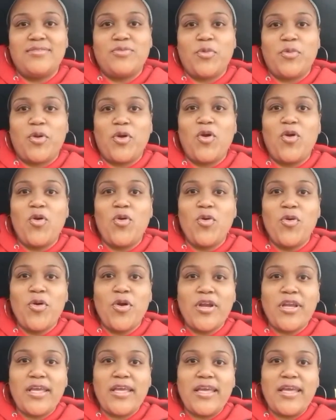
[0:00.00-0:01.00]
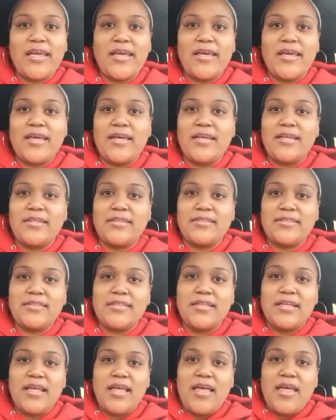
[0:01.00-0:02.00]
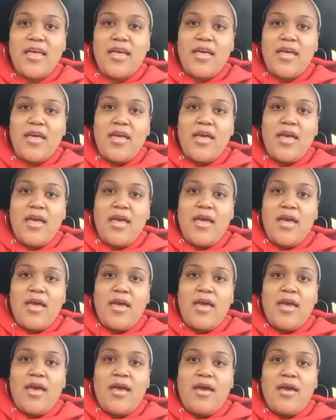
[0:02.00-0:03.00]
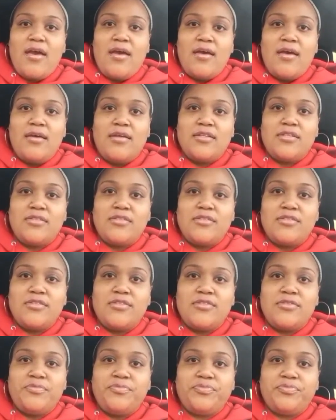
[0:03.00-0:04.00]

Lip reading: record again and